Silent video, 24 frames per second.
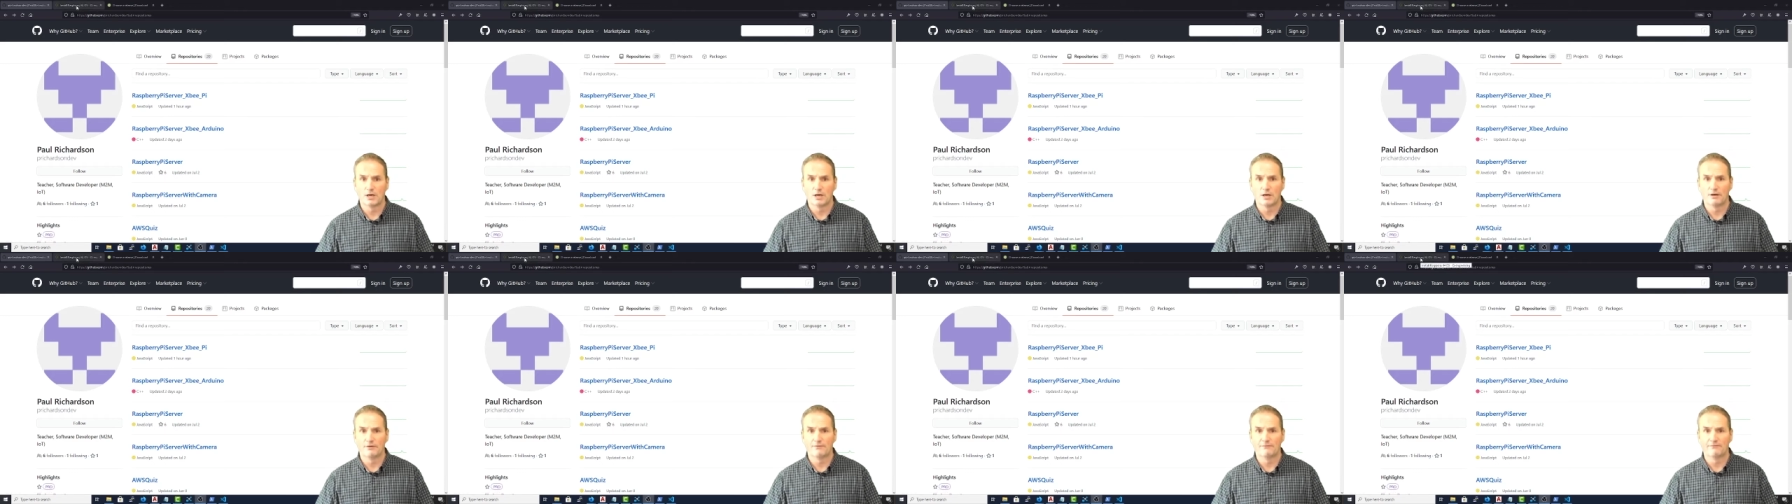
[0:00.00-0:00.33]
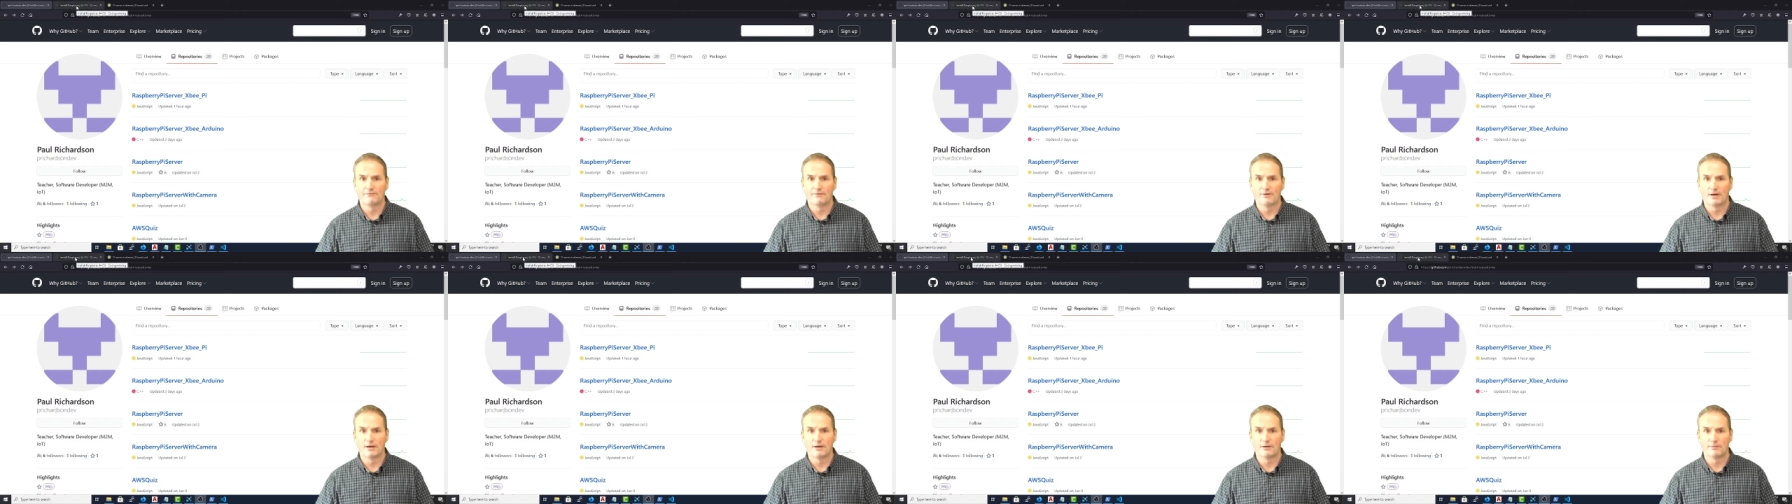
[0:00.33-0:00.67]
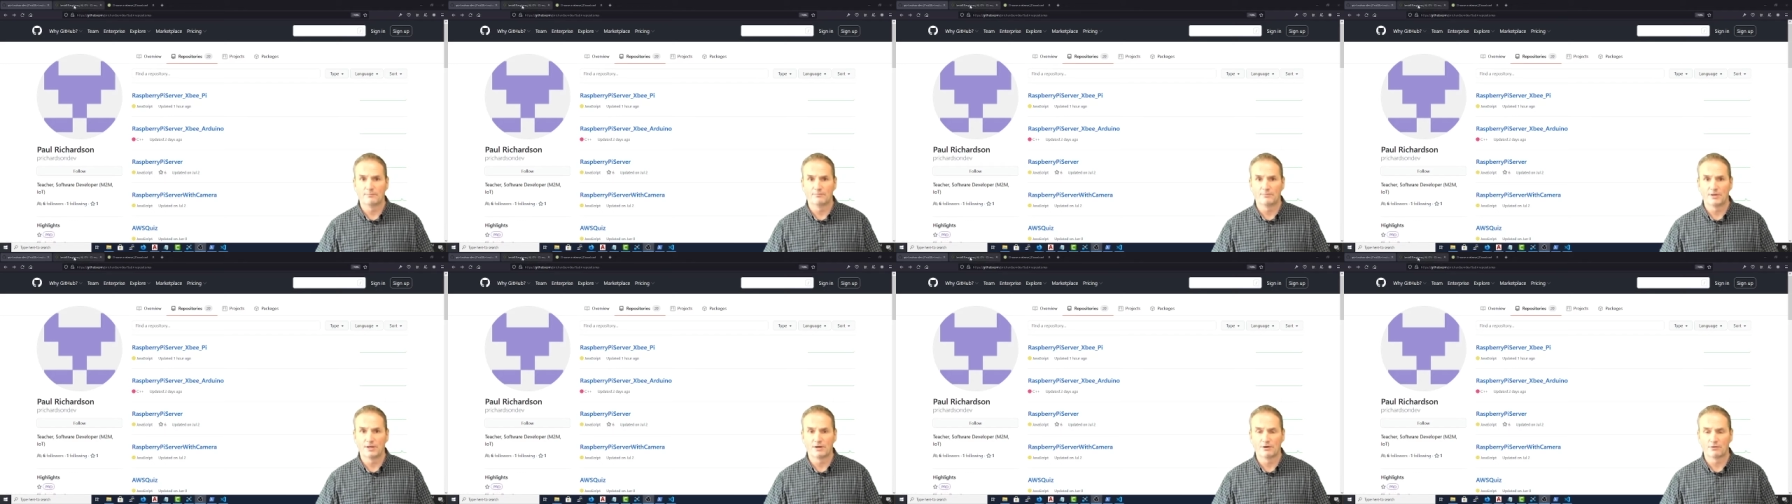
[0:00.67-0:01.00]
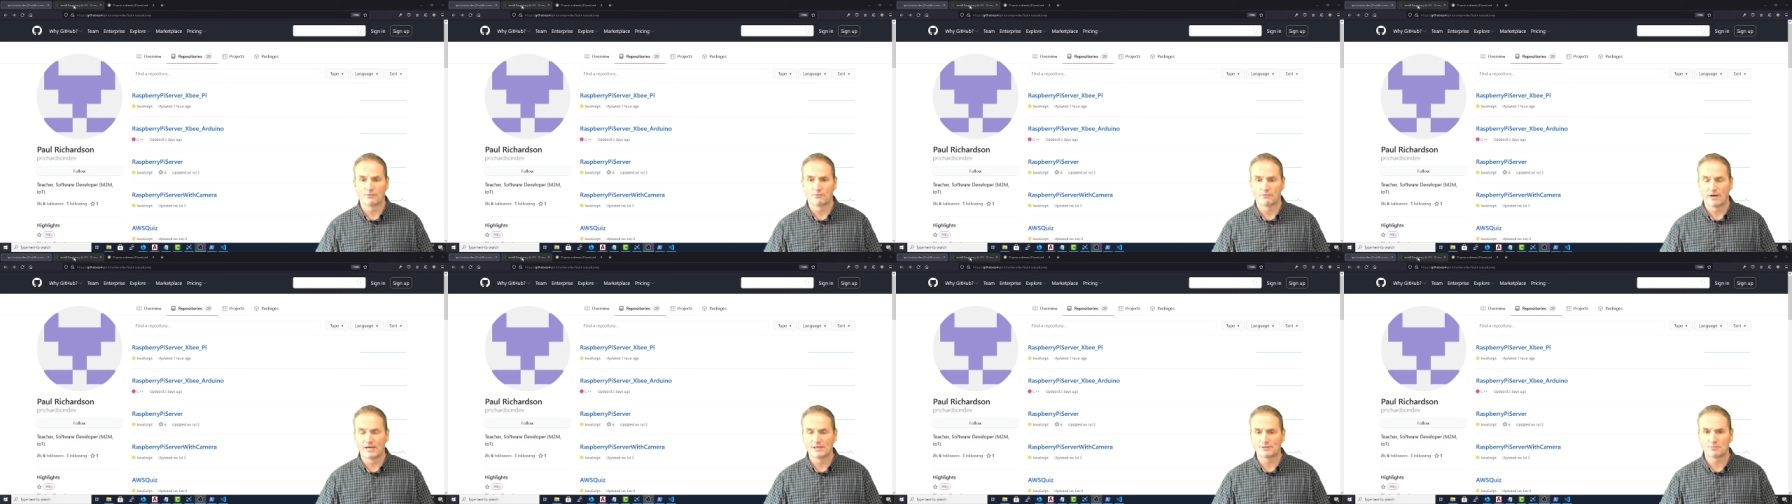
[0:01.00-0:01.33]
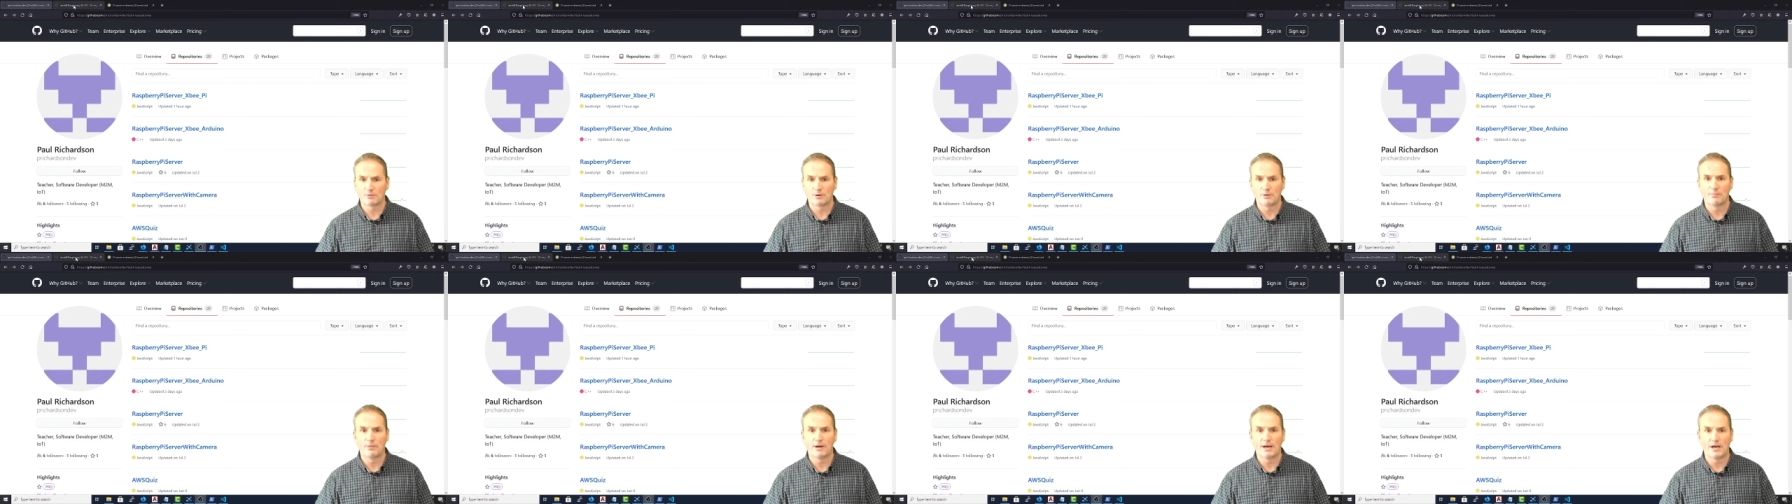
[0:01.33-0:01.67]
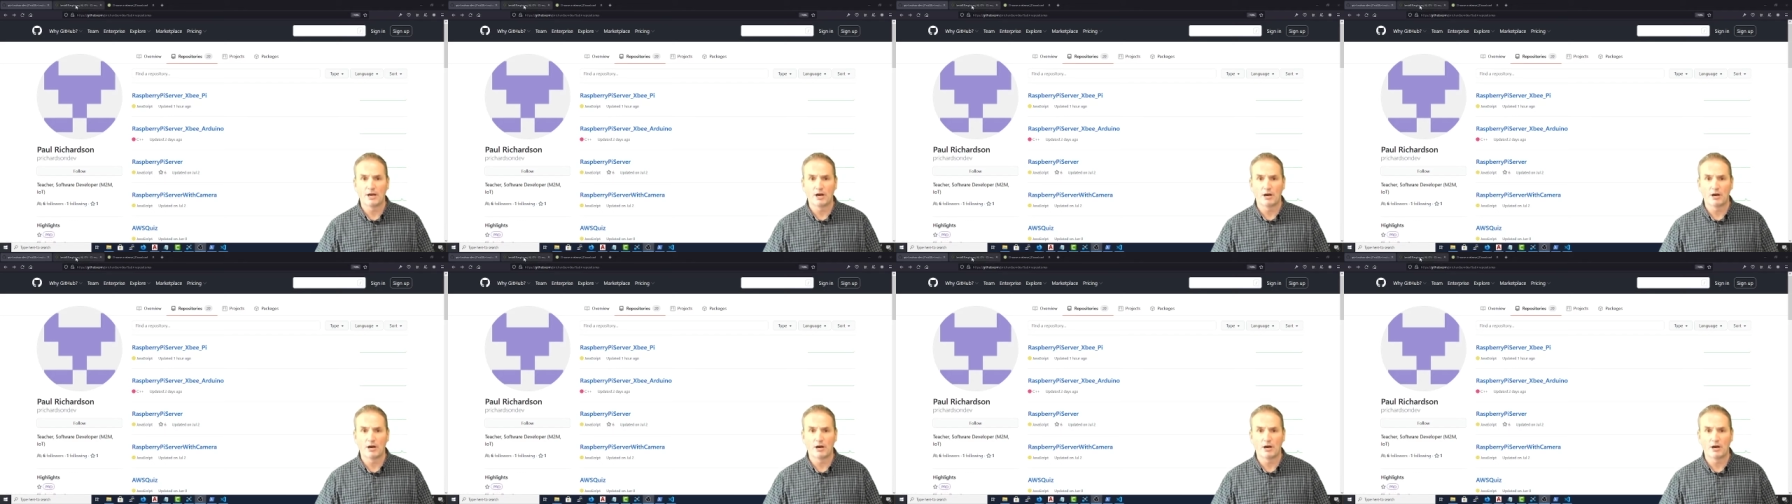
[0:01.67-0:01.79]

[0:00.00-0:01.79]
of the Raspberry Pi